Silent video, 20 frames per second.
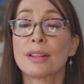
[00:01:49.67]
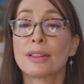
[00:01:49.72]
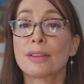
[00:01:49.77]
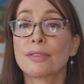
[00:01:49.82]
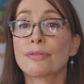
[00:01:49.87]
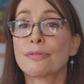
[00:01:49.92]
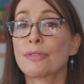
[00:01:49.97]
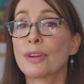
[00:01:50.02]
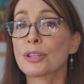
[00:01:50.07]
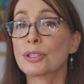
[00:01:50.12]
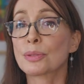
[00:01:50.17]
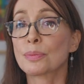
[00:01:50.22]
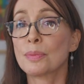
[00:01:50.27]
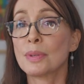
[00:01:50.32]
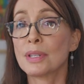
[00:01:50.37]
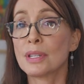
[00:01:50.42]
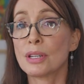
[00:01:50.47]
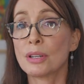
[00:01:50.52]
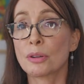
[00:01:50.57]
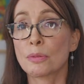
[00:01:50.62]
the
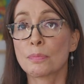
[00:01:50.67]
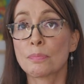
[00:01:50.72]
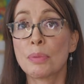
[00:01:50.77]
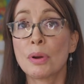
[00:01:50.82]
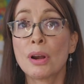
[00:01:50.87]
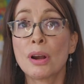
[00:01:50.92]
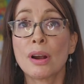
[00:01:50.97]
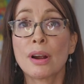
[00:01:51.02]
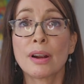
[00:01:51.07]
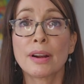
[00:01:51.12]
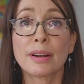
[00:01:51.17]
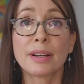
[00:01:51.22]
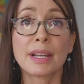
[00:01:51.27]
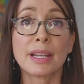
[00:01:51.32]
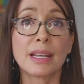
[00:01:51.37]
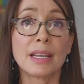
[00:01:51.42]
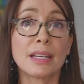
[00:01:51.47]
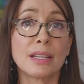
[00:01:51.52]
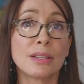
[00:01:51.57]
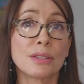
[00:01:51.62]
freshman year
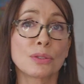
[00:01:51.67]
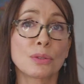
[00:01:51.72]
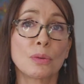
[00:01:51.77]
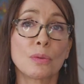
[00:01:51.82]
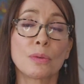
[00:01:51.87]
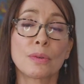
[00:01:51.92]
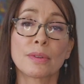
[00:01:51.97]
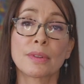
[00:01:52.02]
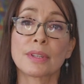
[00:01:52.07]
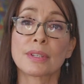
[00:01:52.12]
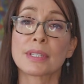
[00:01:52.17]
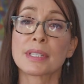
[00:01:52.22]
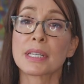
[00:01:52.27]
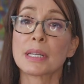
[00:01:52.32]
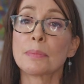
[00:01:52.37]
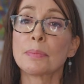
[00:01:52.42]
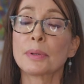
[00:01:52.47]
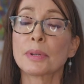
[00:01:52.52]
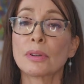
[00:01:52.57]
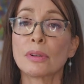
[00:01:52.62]
parties or the
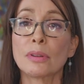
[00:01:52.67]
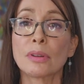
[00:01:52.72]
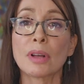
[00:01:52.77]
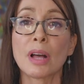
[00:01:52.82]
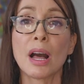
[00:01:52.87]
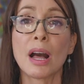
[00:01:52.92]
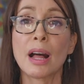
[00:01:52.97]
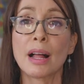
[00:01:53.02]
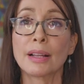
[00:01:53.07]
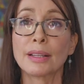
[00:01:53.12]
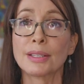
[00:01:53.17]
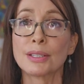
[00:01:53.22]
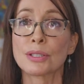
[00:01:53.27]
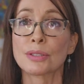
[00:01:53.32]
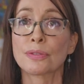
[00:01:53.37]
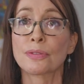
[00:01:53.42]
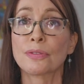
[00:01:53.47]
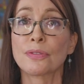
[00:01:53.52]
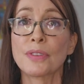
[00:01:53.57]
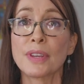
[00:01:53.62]
typical
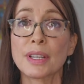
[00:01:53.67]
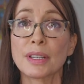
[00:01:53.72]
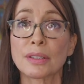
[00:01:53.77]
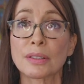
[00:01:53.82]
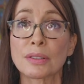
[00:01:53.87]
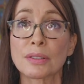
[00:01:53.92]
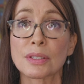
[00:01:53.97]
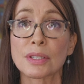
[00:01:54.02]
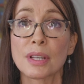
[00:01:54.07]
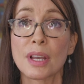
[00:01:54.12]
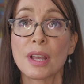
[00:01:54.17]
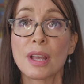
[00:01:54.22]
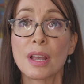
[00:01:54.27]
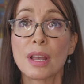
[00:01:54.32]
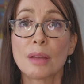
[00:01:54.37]
college fears